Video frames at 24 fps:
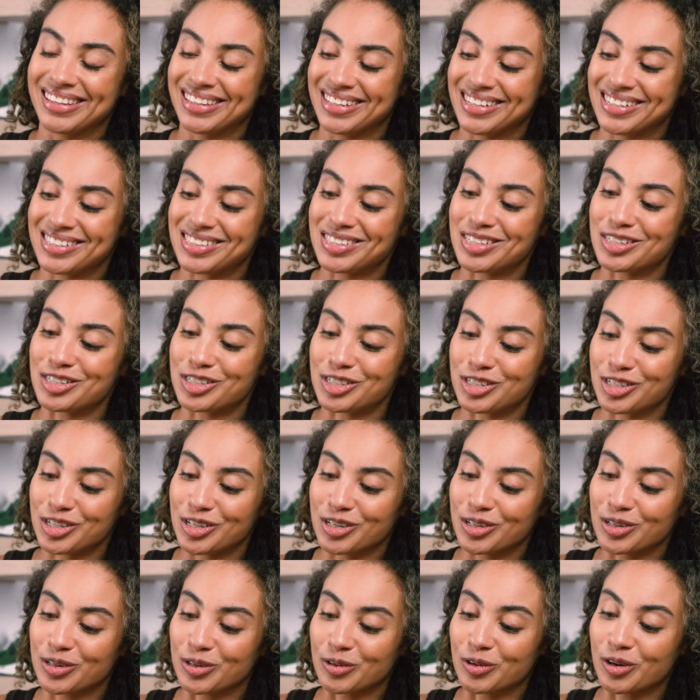this
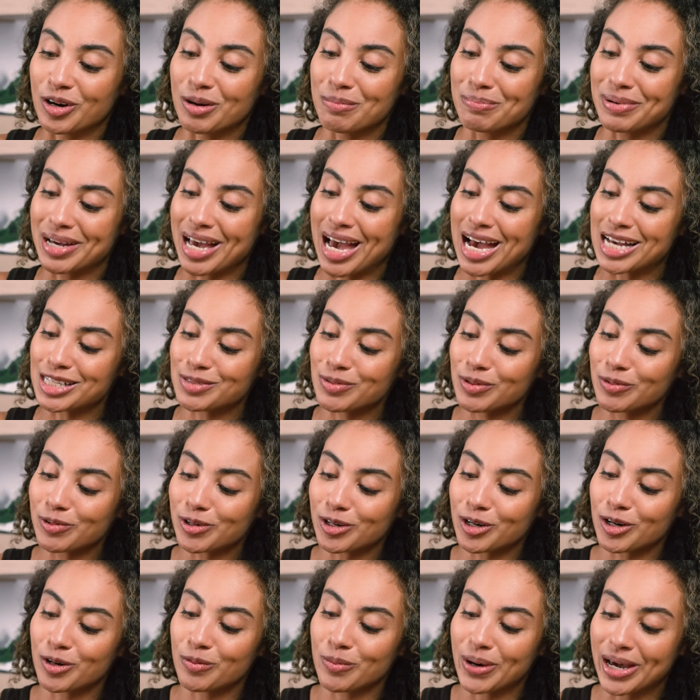shoe. But as we work
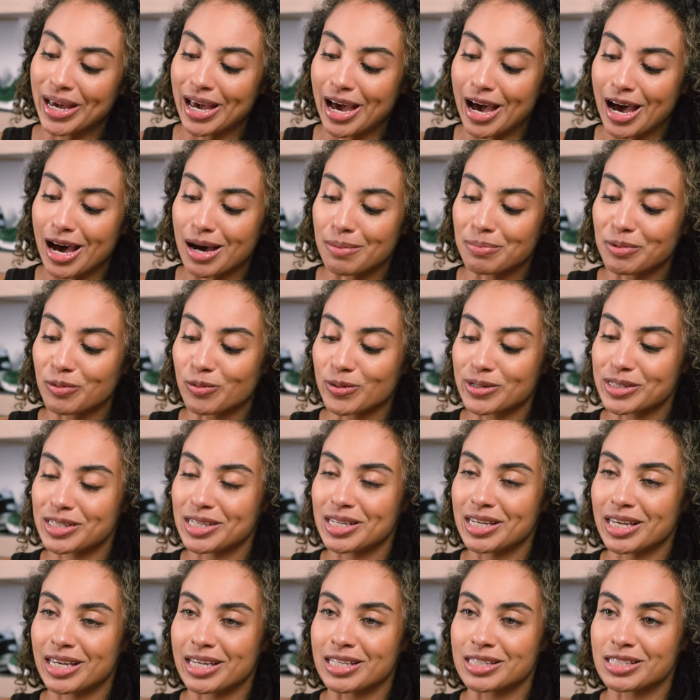our way up, we're seeing
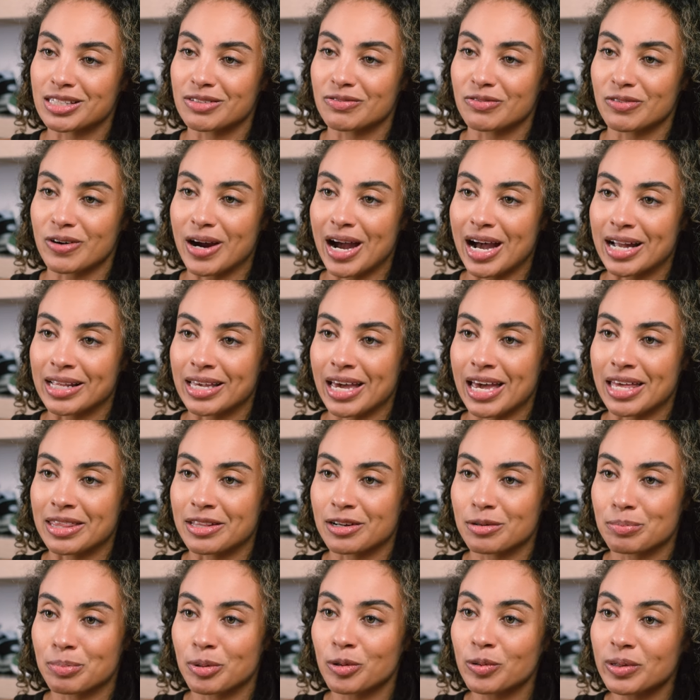hints of red and they're
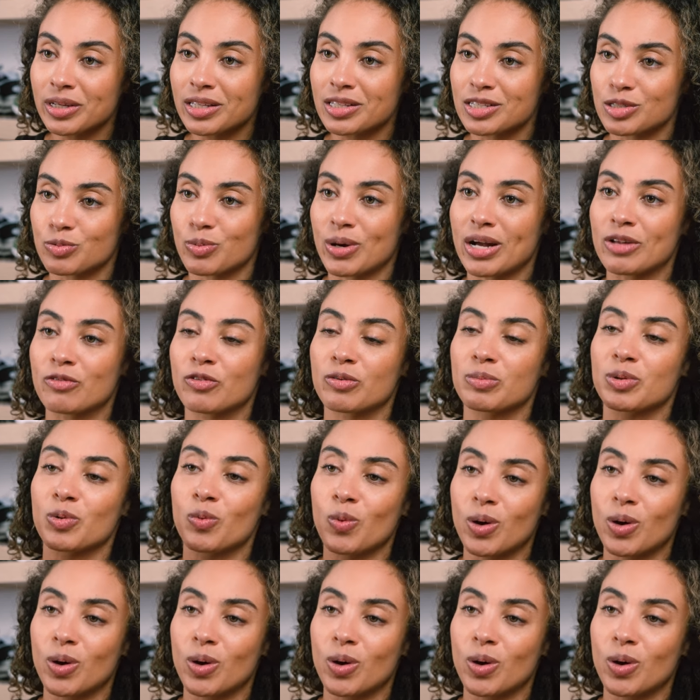pulling this red from the